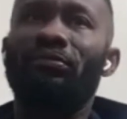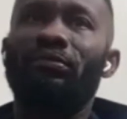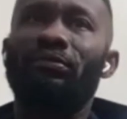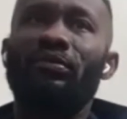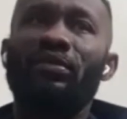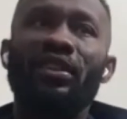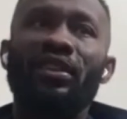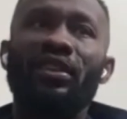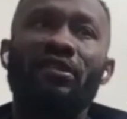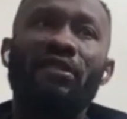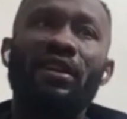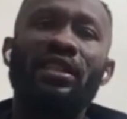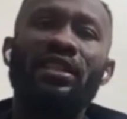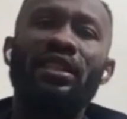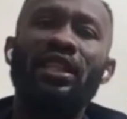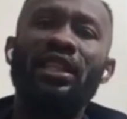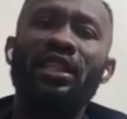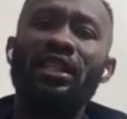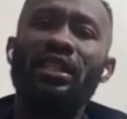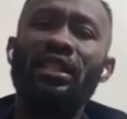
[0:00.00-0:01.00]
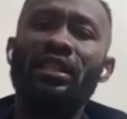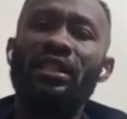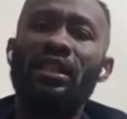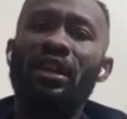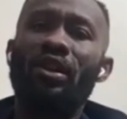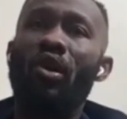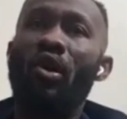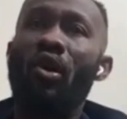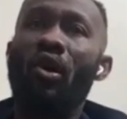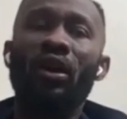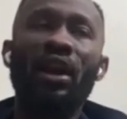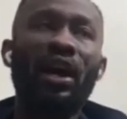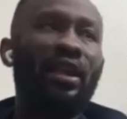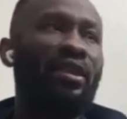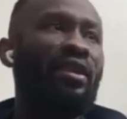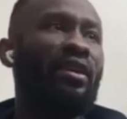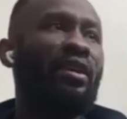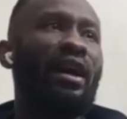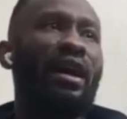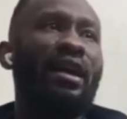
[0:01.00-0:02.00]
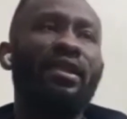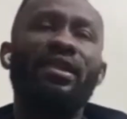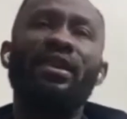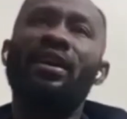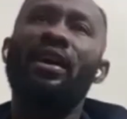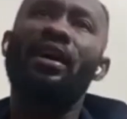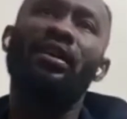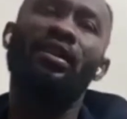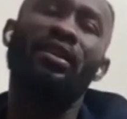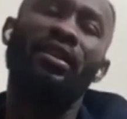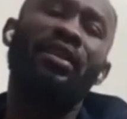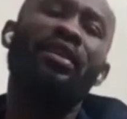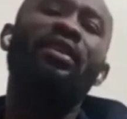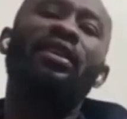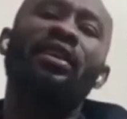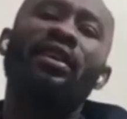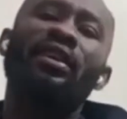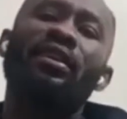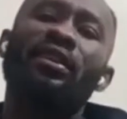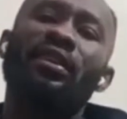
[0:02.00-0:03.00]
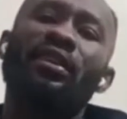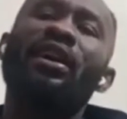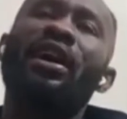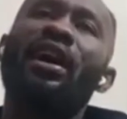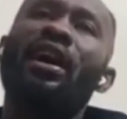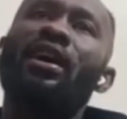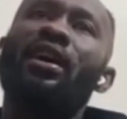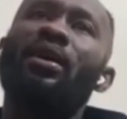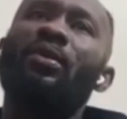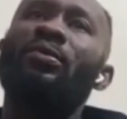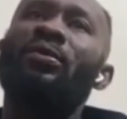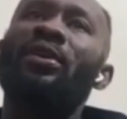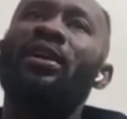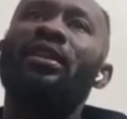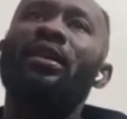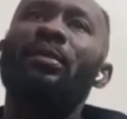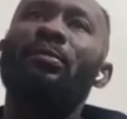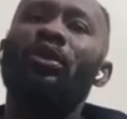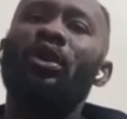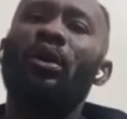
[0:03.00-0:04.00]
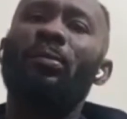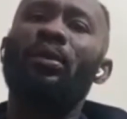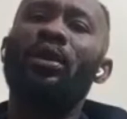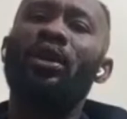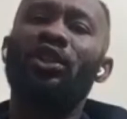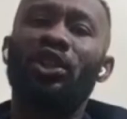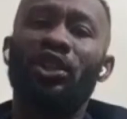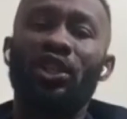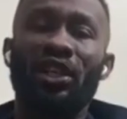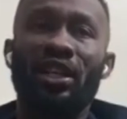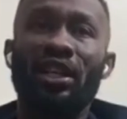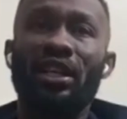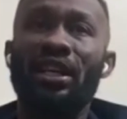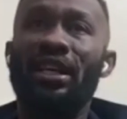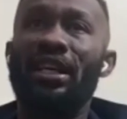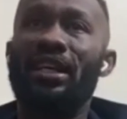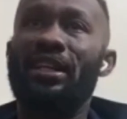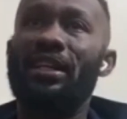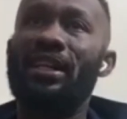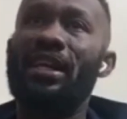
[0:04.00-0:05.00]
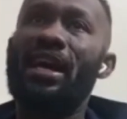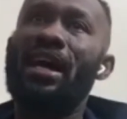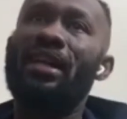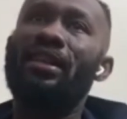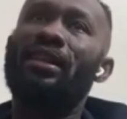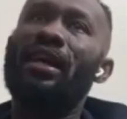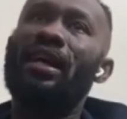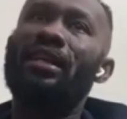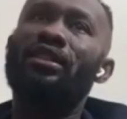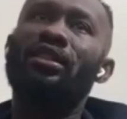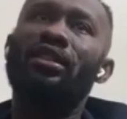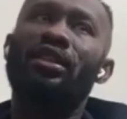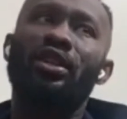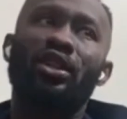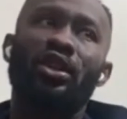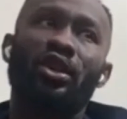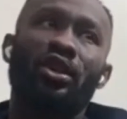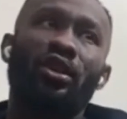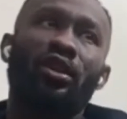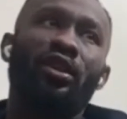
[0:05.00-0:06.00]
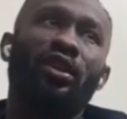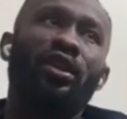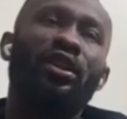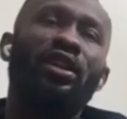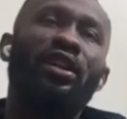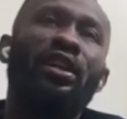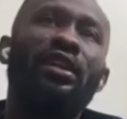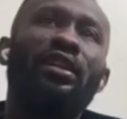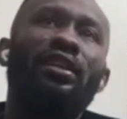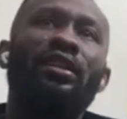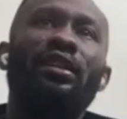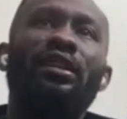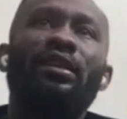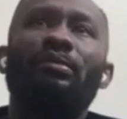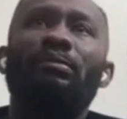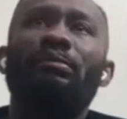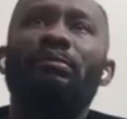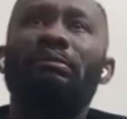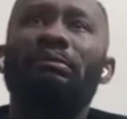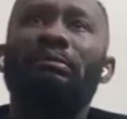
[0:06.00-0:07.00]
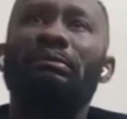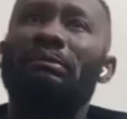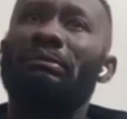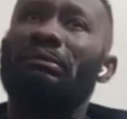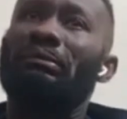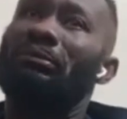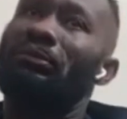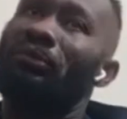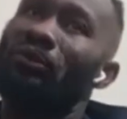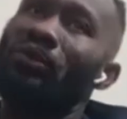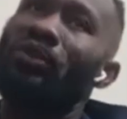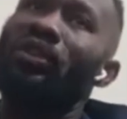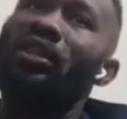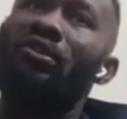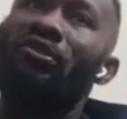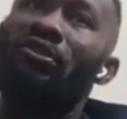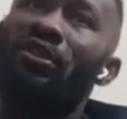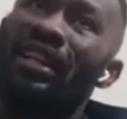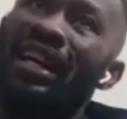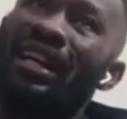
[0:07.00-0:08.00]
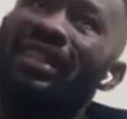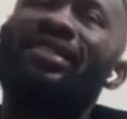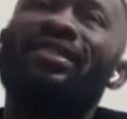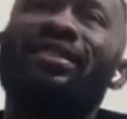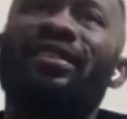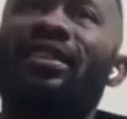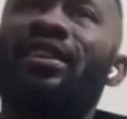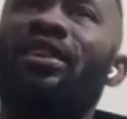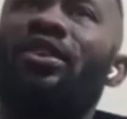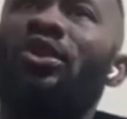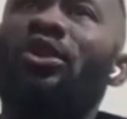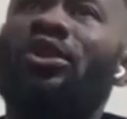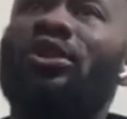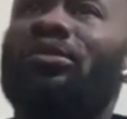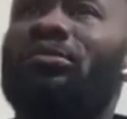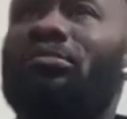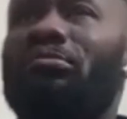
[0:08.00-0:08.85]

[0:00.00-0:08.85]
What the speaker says: facilities and all, I would rate them top notch. They have that, and for that they're good.